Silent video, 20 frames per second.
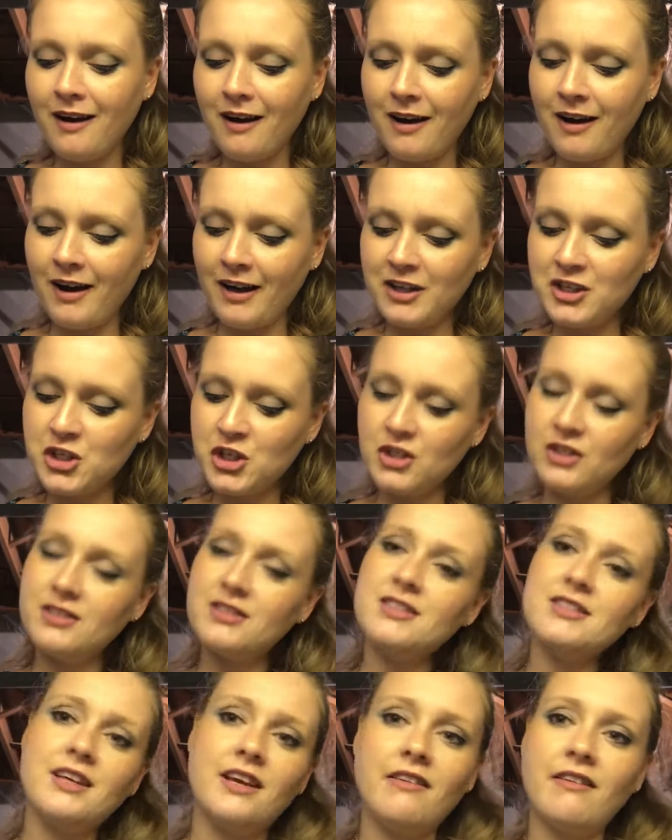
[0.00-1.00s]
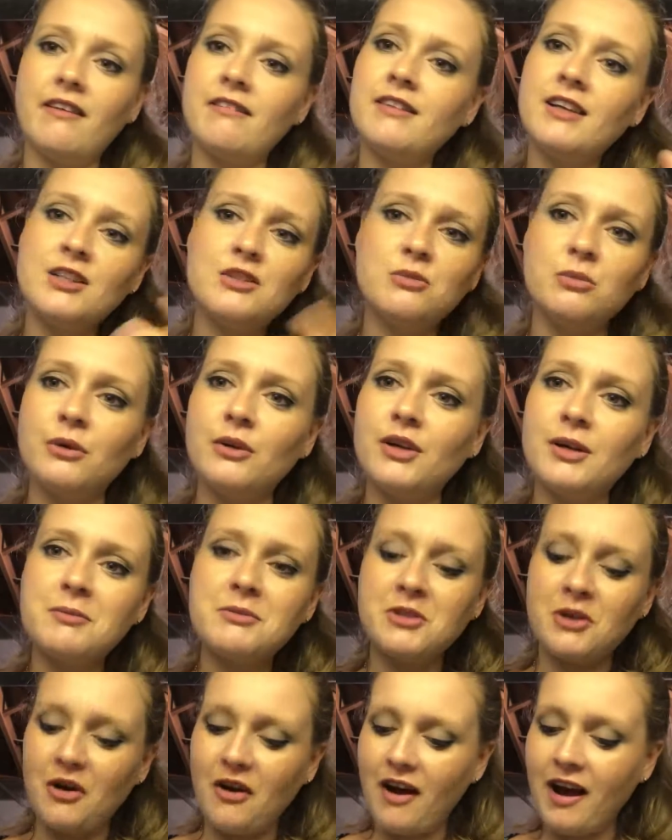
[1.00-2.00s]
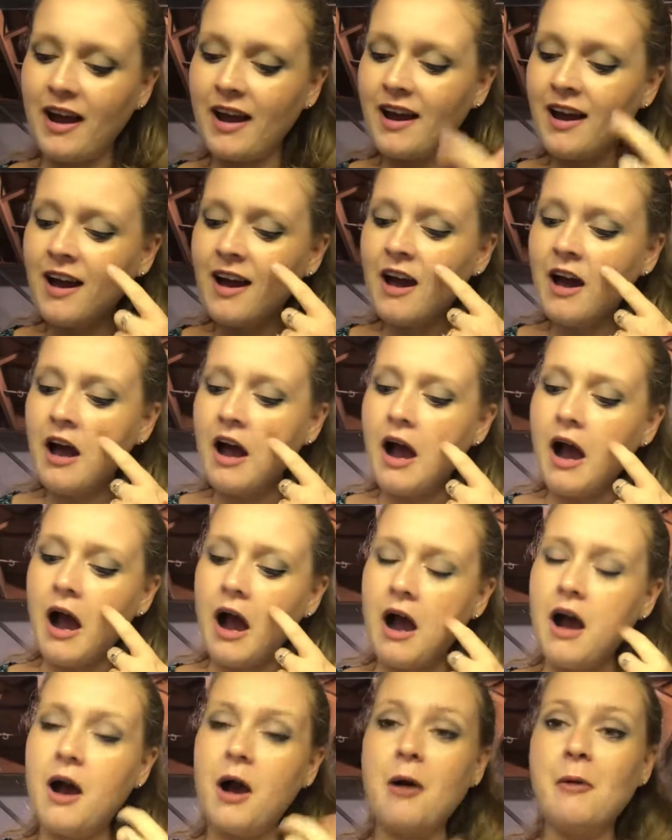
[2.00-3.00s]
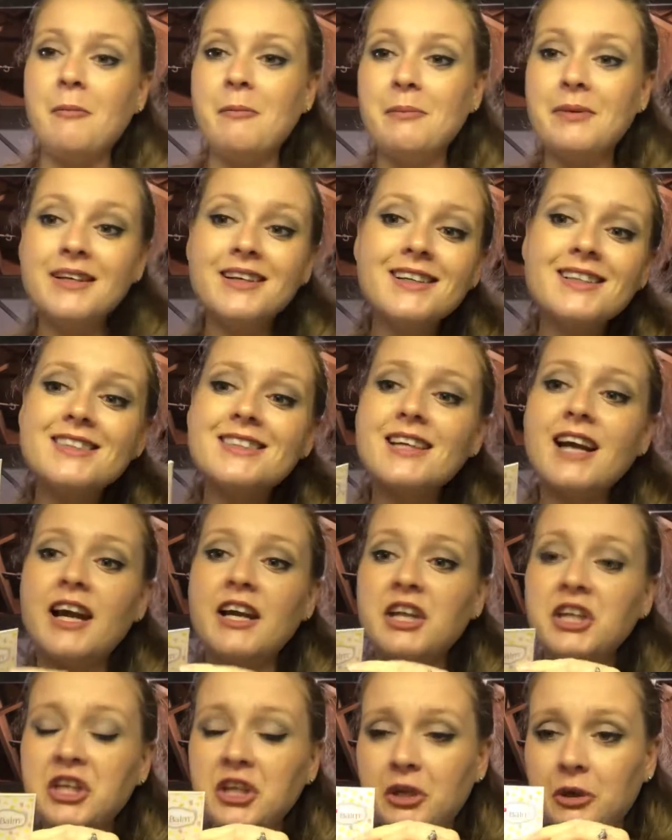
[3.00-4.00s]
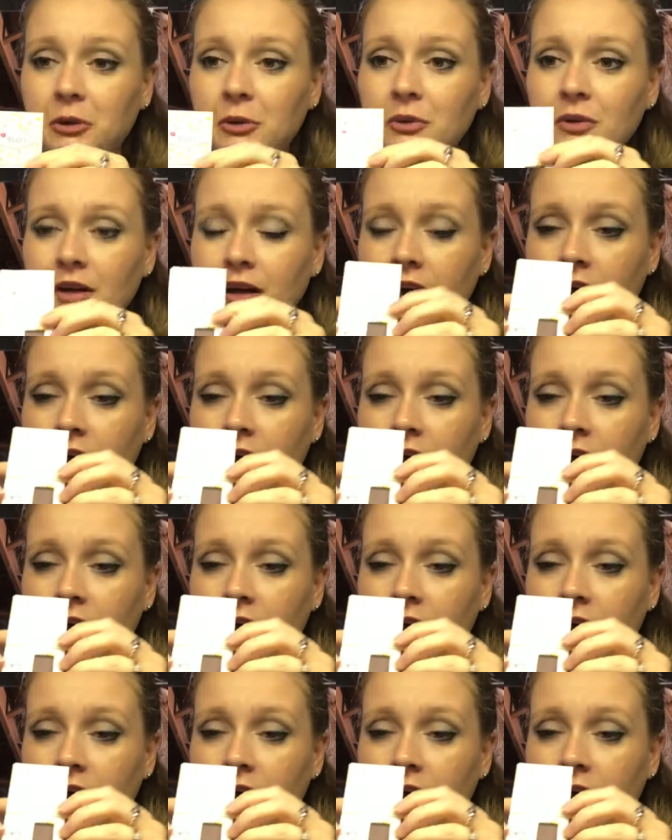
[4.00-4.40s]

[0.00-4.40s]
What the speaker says: I shouldn't say that. That's rude. I'm sorry. But it is kind of cute.